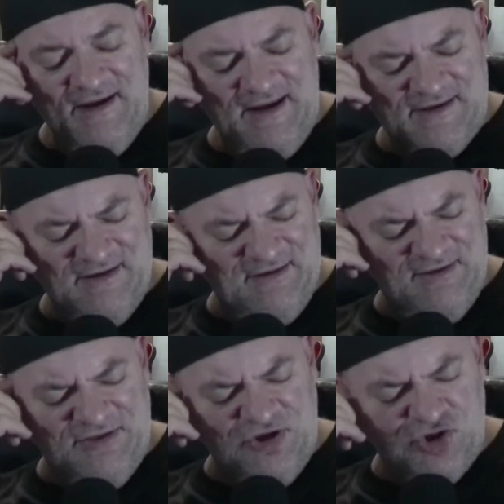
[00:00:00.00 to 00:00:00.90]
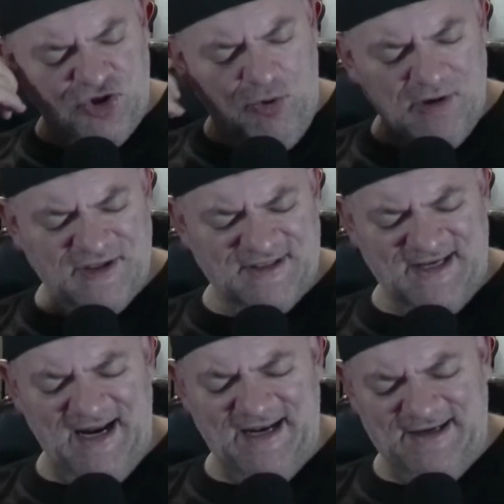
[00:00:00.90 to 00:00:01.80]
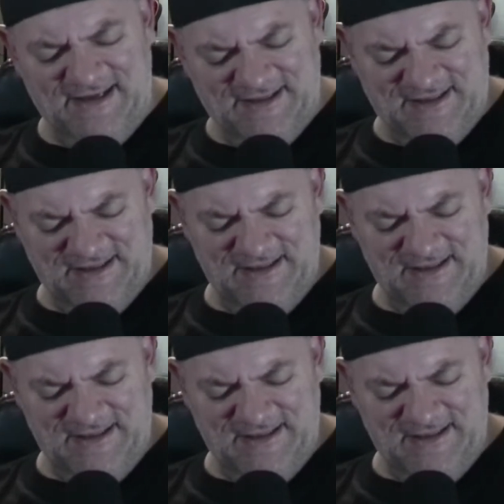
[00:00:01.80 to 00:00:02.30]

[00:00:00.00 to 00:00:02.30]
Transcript: It's the short-sightedness